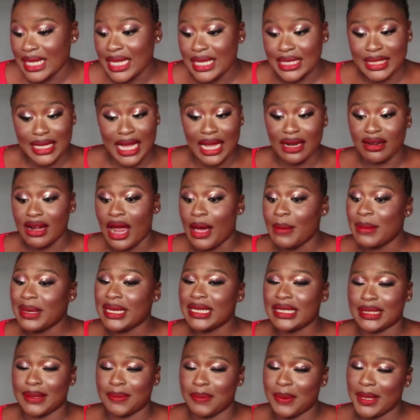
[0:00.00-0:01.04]
Instagram
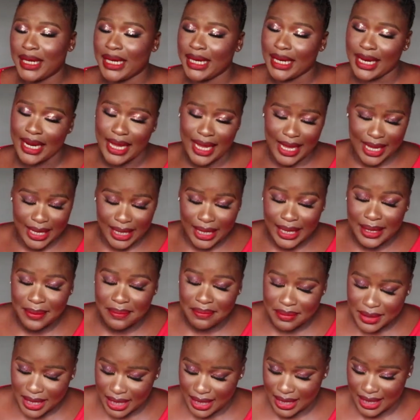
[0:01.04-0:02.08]
is
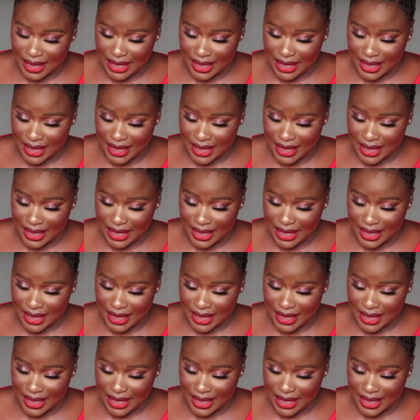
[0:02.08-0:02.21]
playing